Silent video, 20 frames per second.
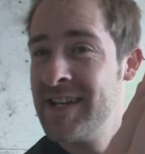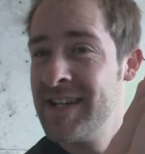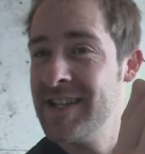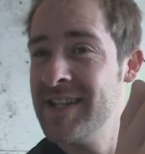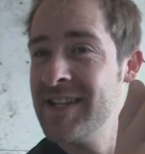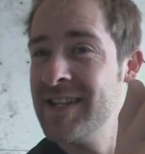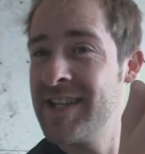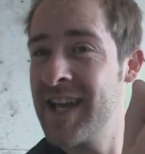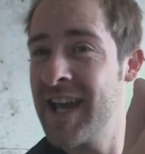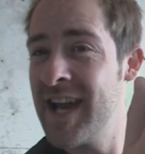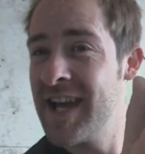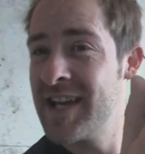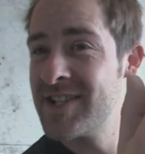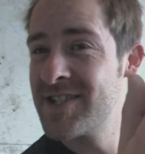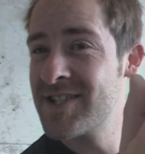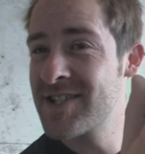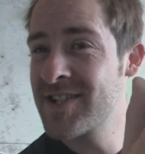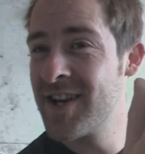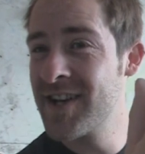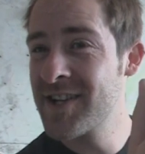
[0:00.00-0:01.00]
You can
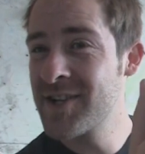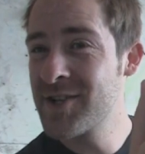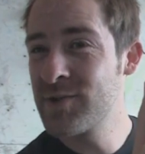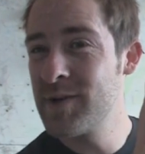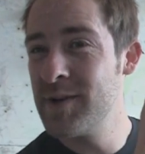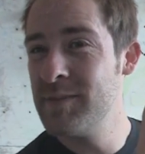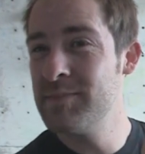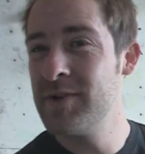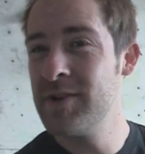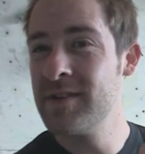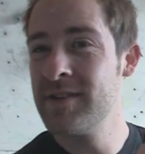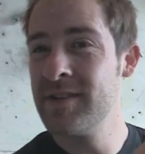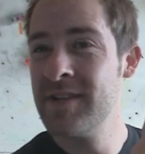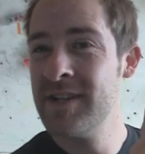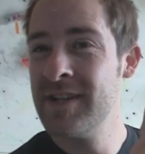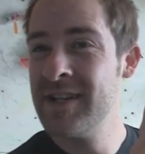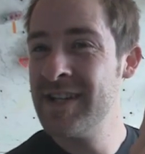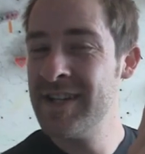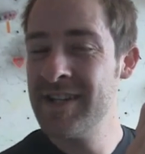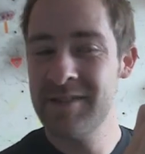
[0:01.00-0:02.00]
just kind of crimp on,
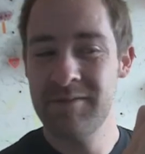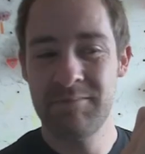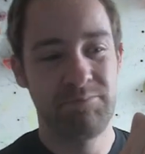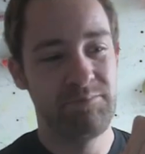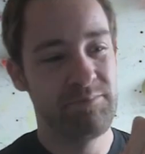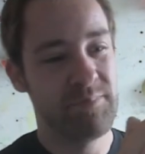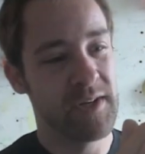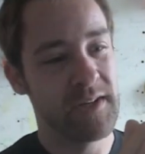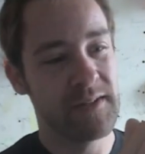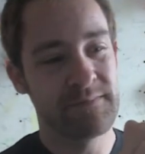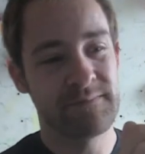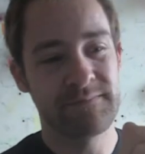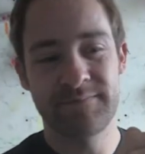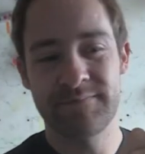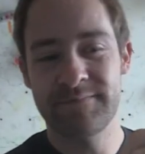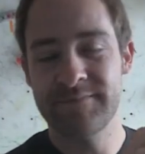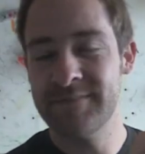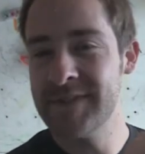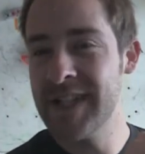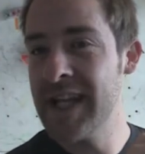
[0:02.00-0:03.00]
but
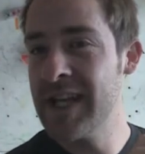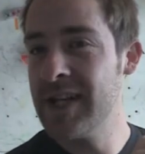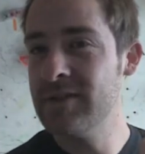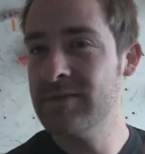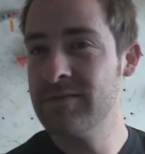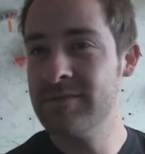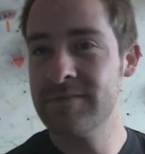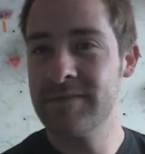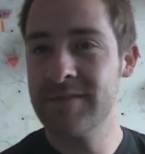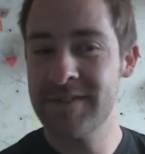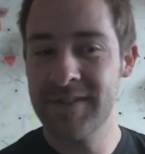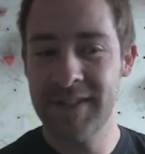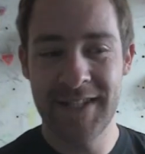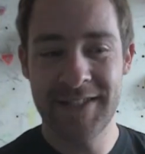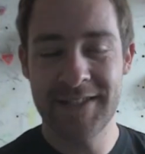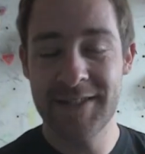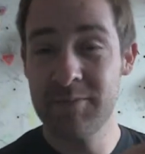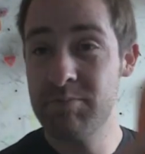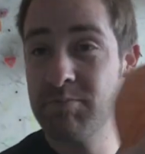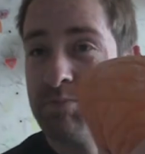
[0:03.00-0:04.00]
you know,
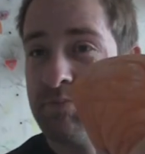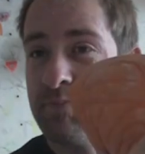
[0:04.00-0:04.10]
it's a